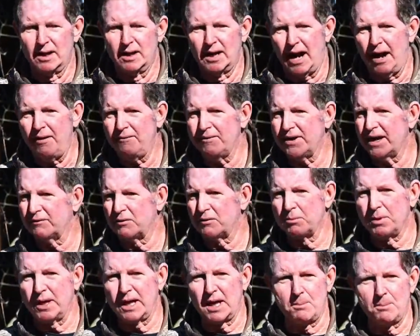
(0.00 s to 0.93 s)
I've never
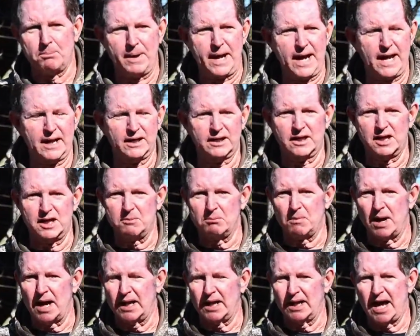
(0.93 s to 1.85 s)
been abandoned in
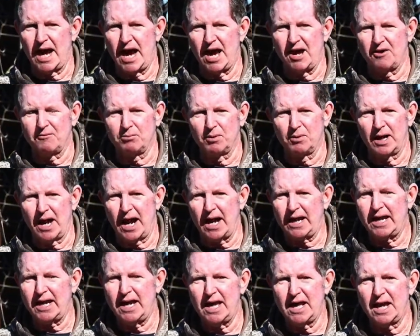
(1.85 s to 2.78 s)
my life, but
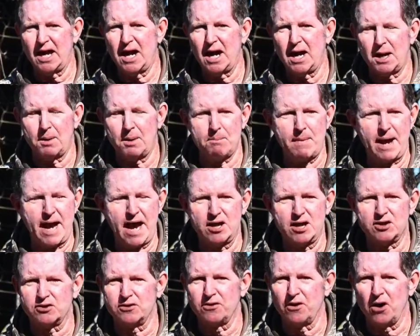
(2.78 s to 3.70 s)
I cannot
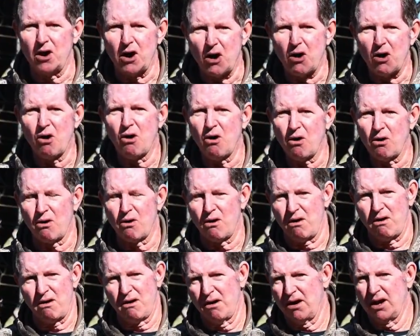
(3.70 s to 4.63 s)
imagine the
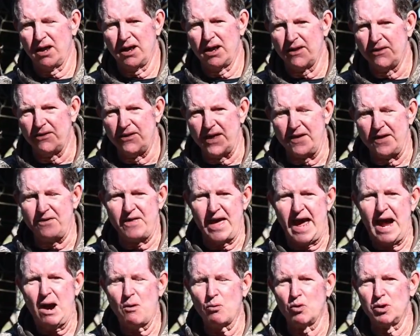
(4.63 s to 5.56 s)
horror
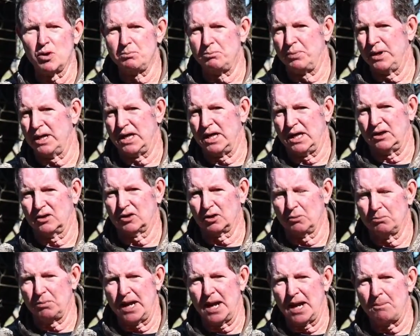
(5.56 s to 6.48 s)
that would be
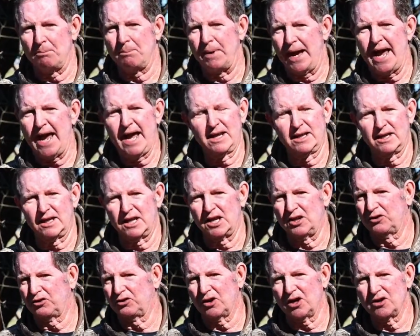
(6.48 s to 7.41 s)
to be abandoned
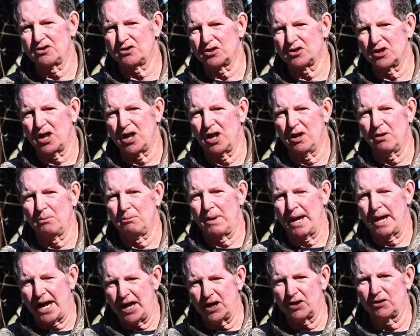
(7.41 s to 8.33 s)
in such a
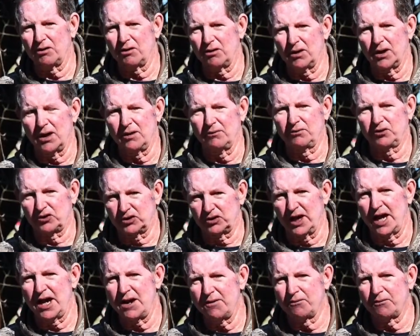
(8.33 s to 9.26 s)
manner of
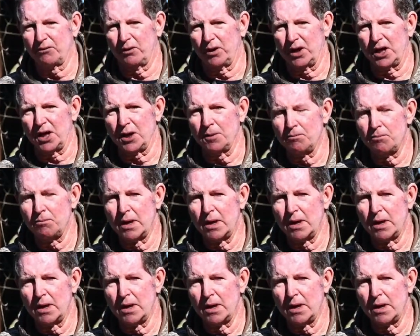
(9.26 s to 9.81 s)
slavery.